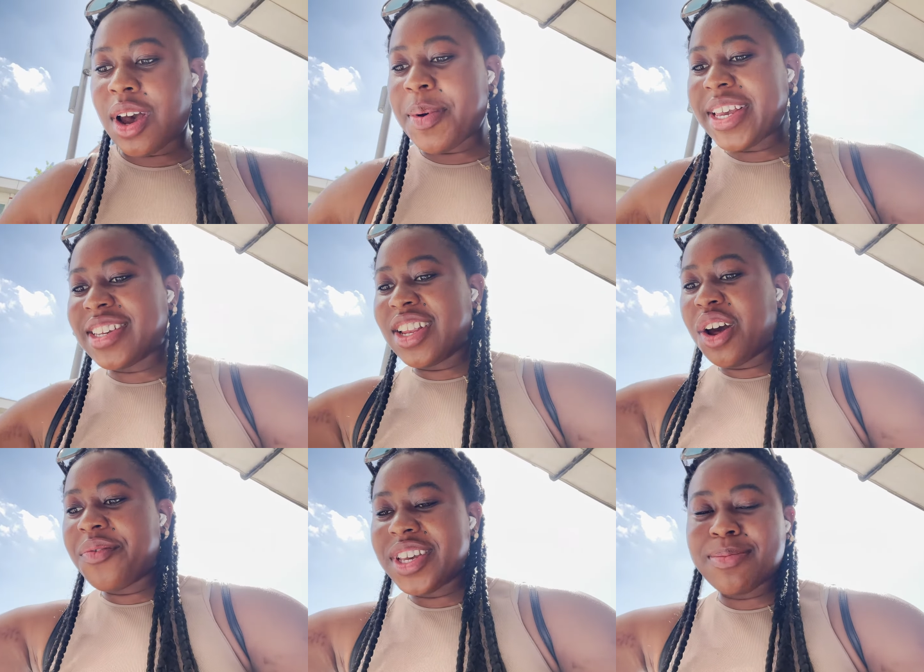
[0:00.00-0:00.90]
I basically
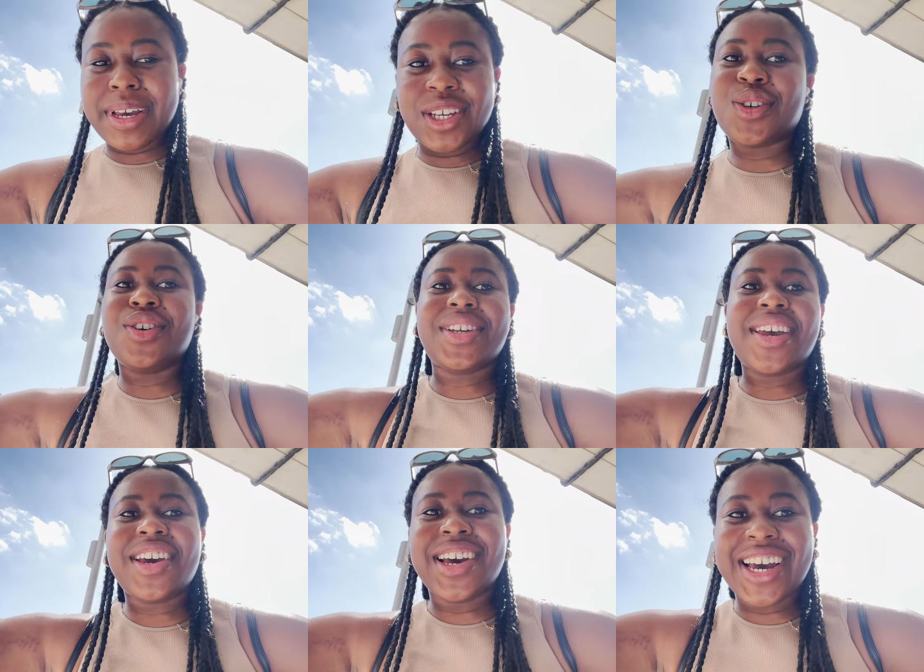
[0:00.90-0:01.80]
love this place because
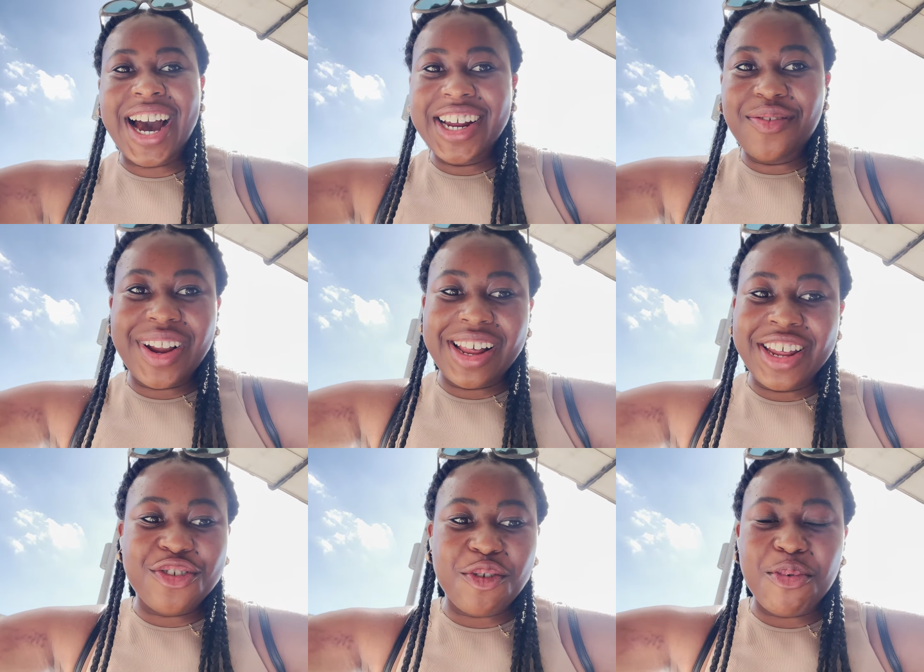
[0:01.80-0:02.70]
like you can kind of like
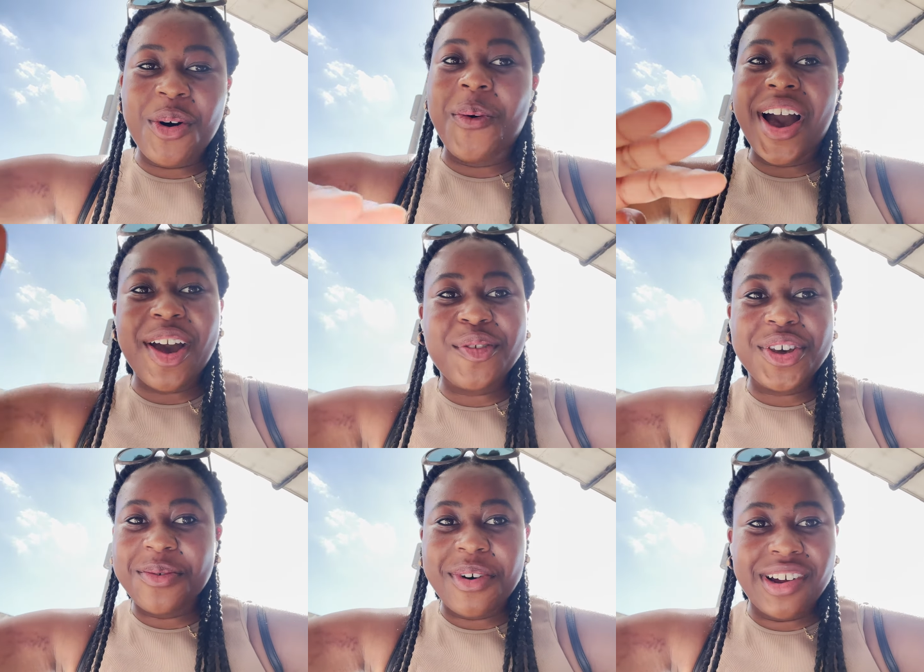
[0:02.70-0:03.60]
literally put whatever
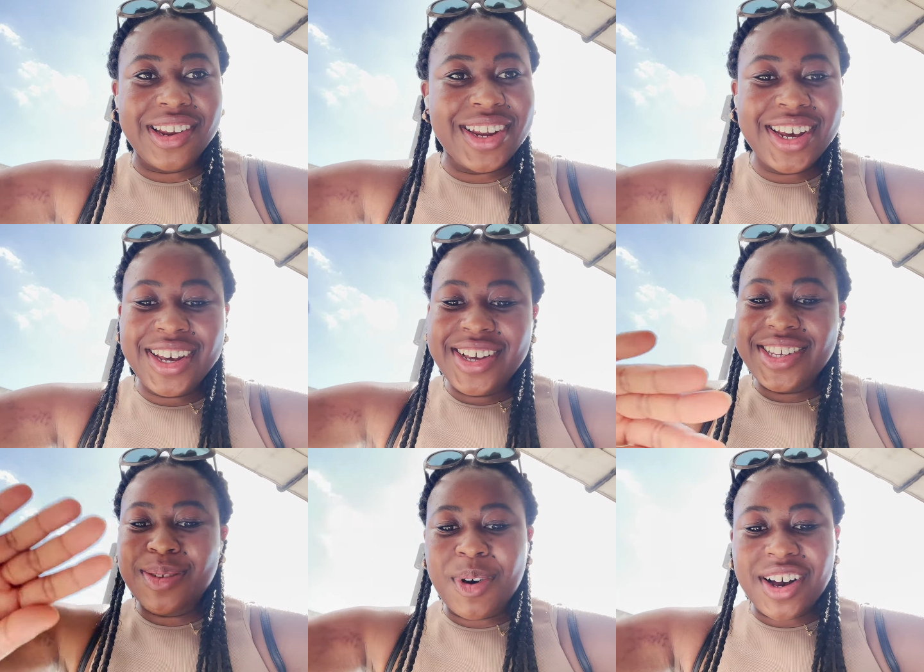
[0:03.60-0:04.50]
you want.
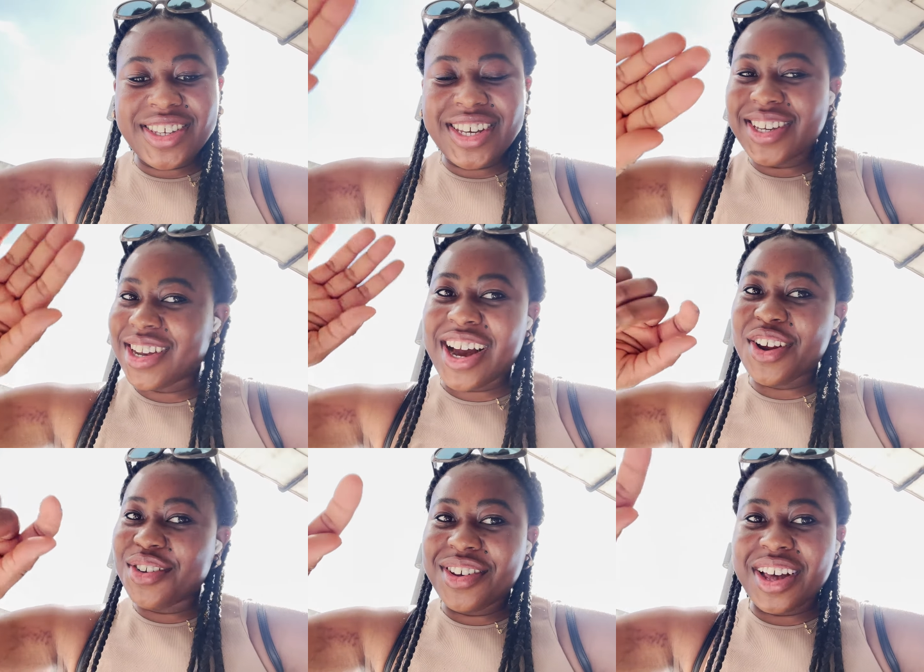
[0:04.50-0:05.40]
Smarties, I
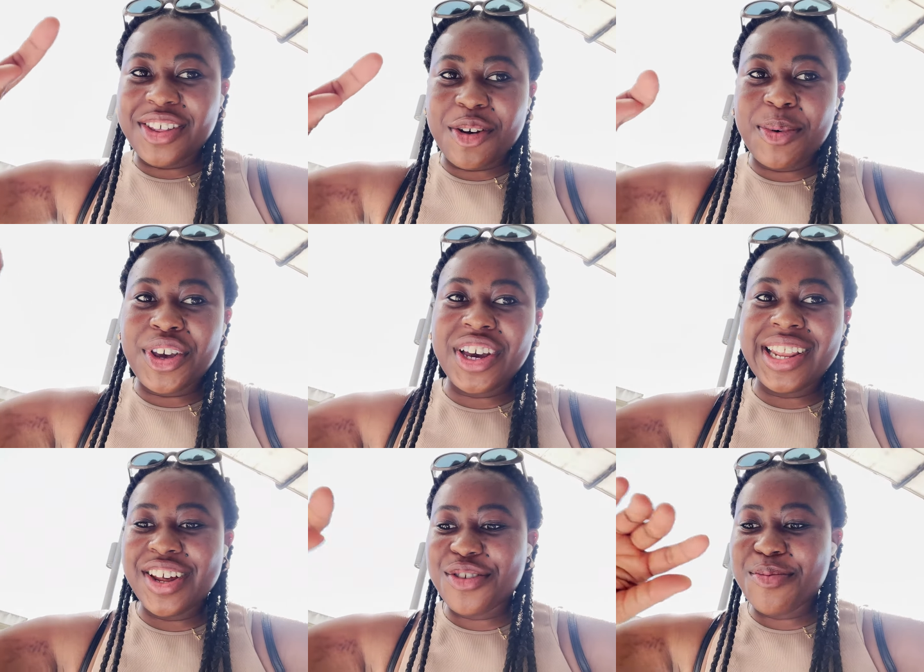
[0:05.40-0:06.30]
don't do that though, but you
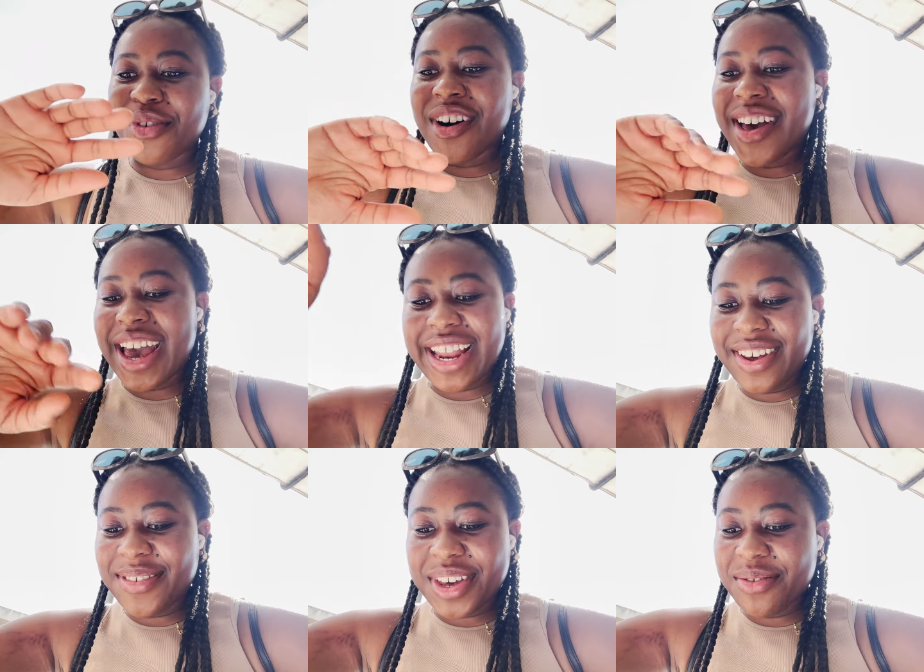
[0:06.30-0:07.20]
can literally put
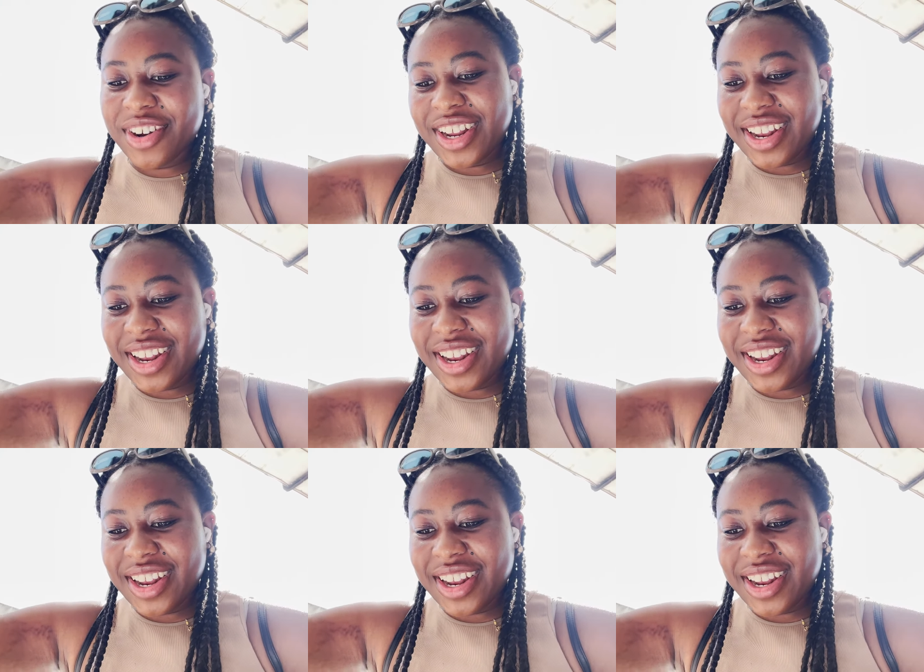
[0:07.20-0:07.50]
anything you want in